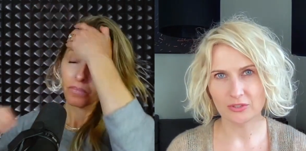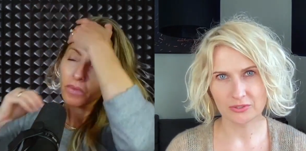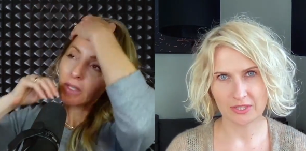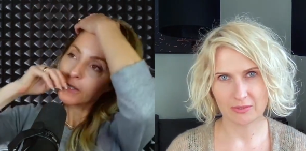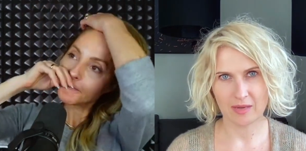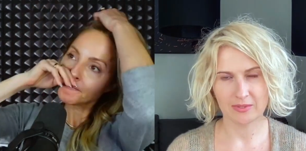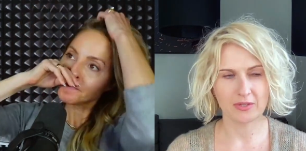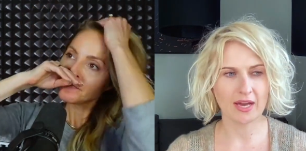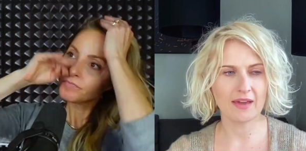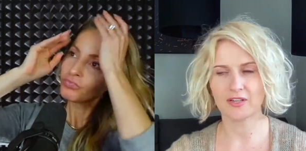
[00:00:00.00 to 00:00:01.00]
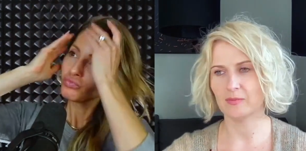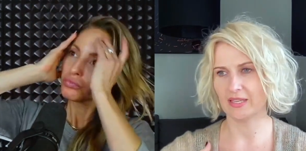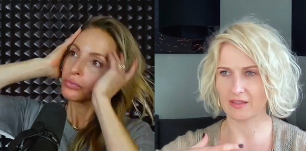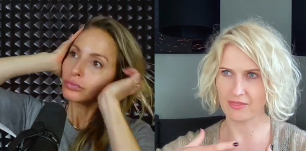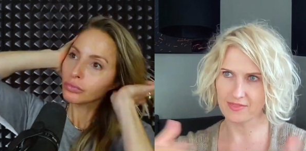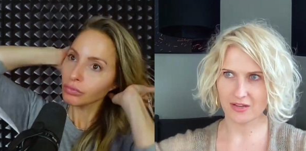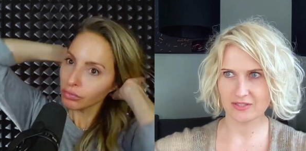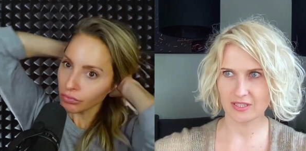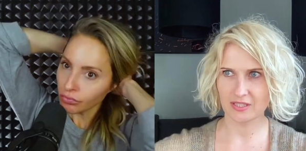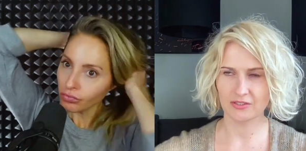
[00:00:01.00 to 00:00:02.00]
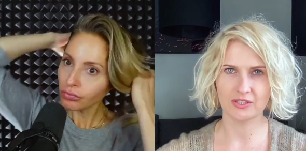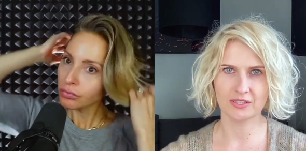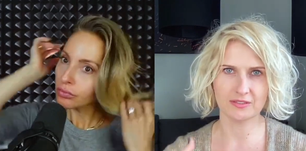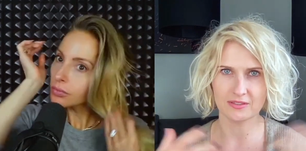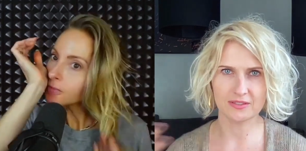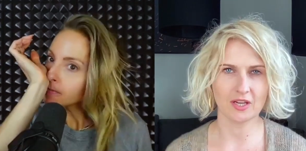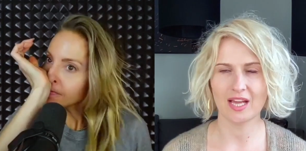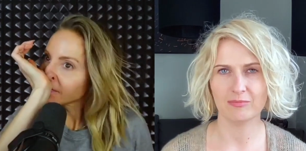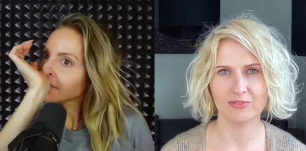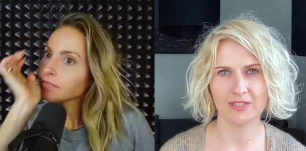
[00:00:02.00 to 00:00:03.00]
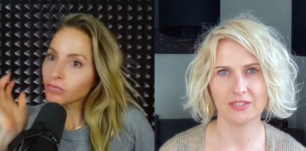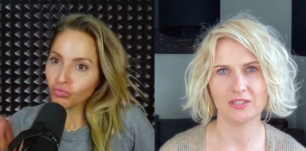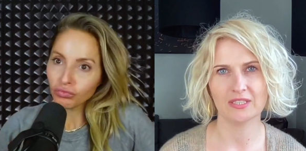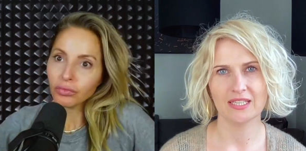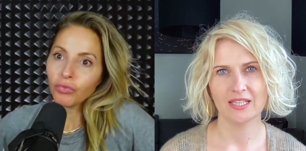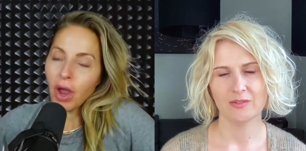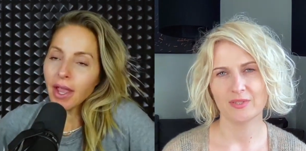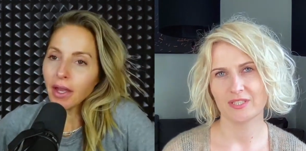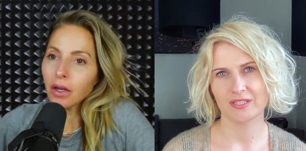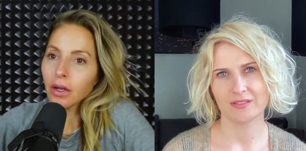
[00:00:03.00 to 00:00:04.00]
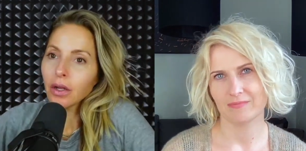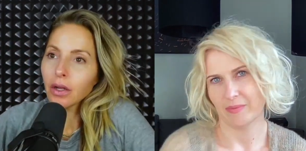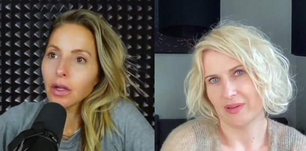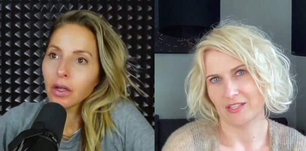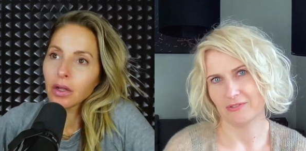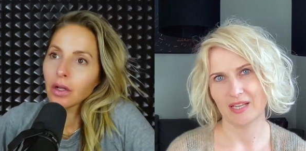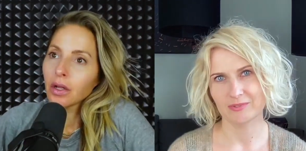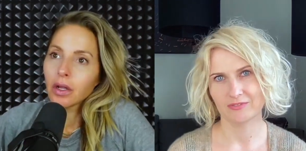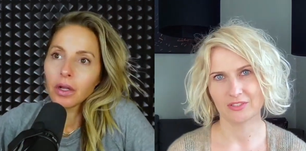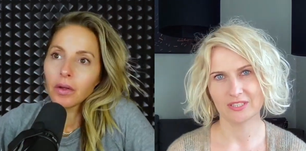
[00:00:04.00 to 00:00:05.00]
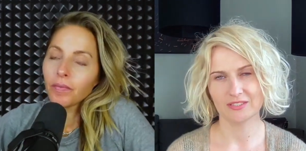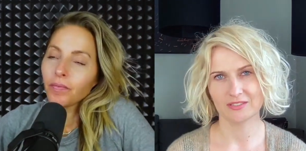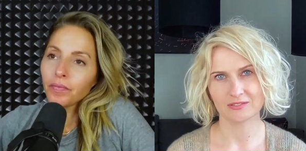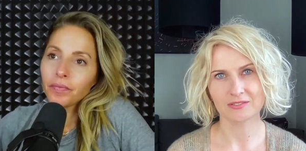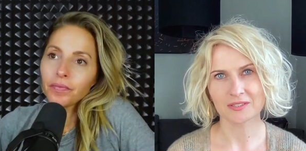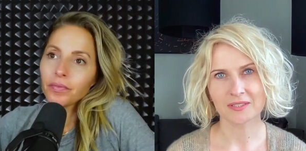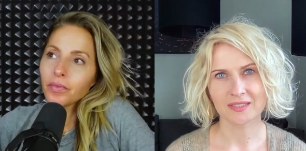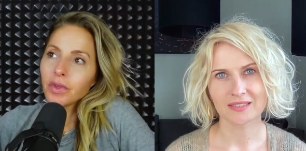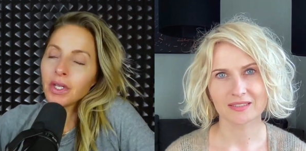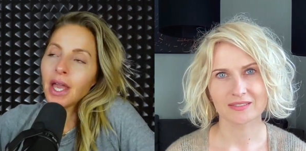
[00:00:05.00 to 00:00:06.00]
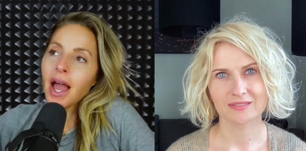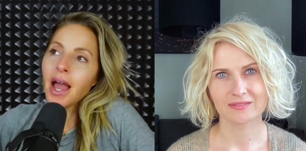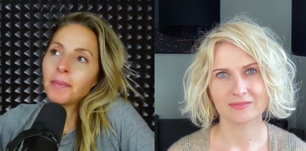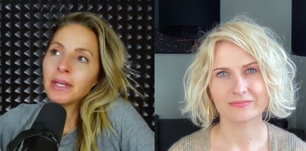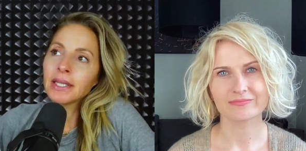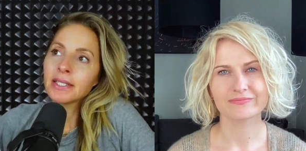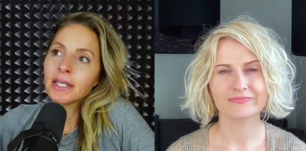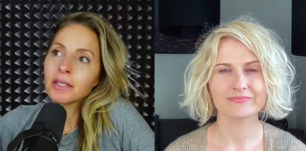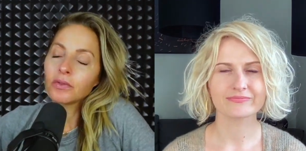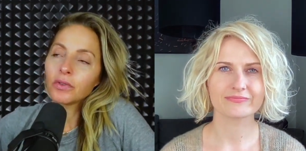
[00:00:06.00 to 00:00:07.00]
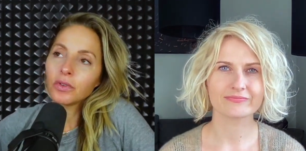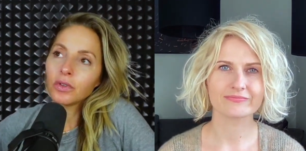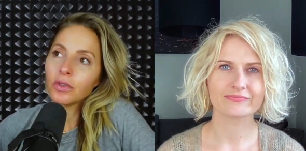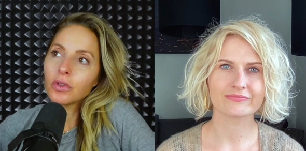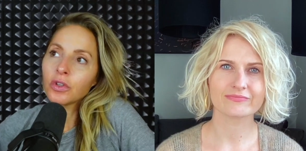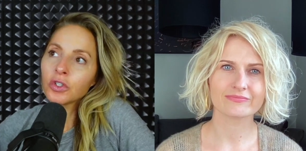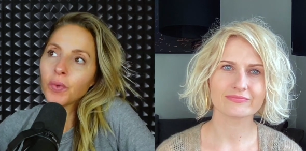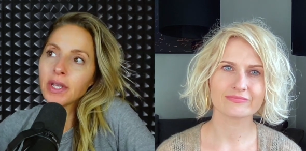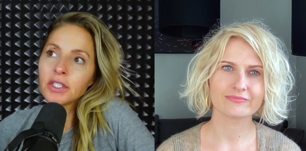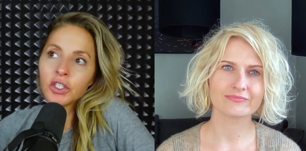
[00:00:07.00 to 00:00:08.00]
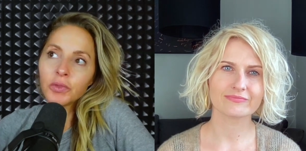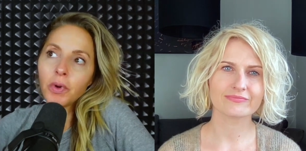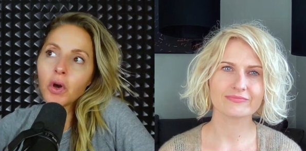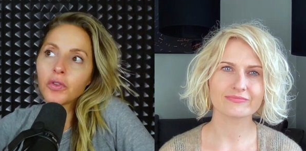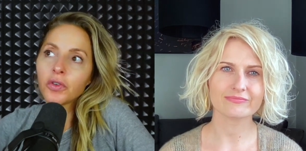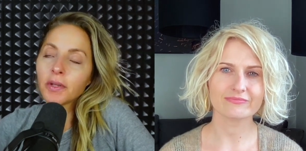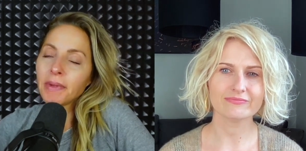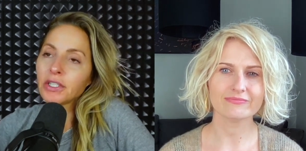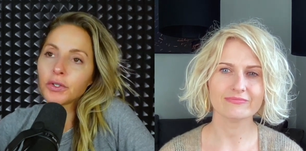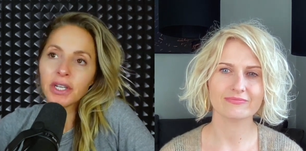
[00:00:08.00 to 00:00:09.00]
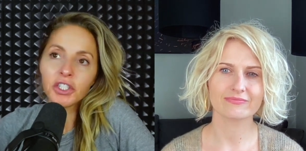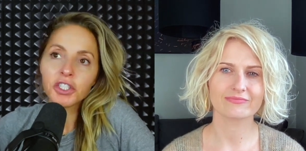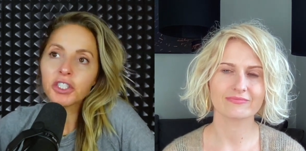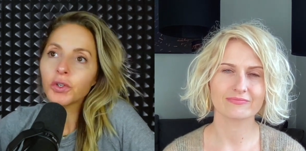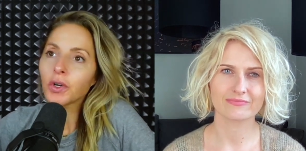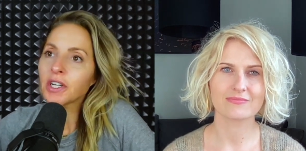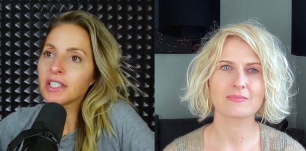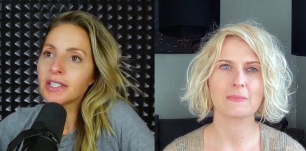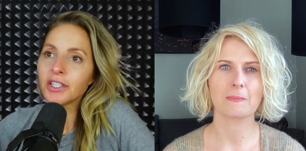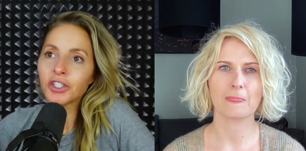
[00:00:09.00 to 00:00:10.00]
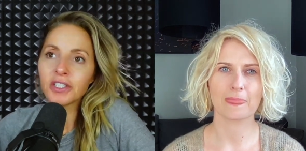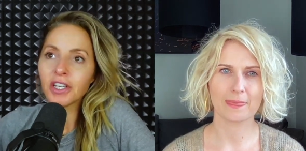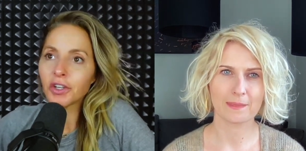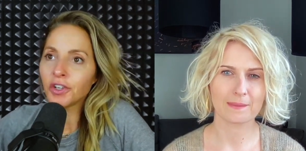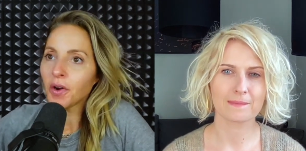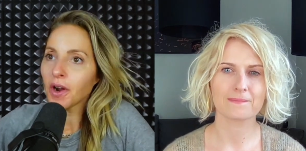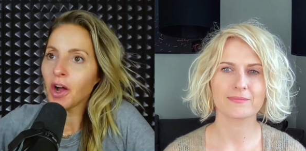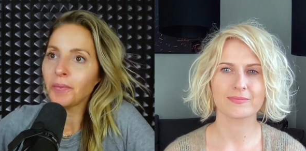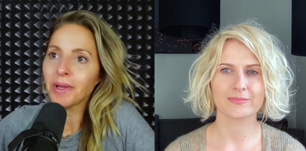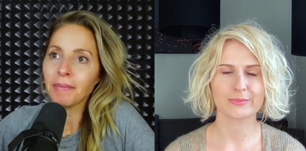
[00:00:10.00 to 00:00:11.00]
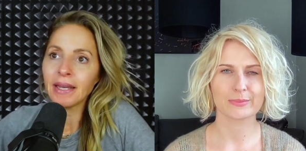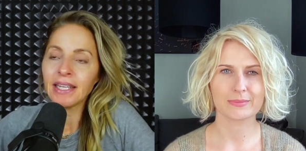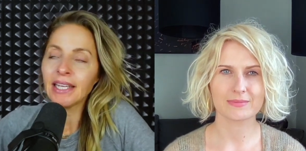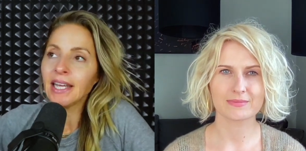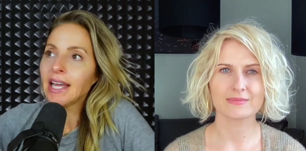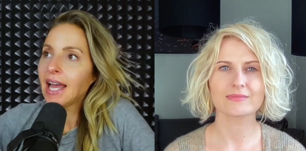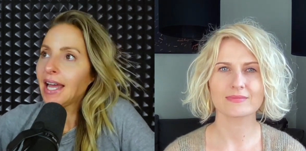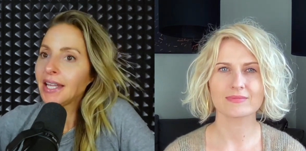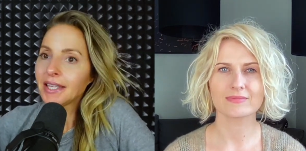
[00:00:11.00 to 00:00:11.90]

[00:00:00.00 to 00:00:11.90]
Speaker 1: into the trap that you either help like a thousand or you're not helpful at all. Right a bad trap to fall into.
Speaker 2: Yeah, I mean, listen, there's ways to do both. You can make donations to organizations that you know are helping many, and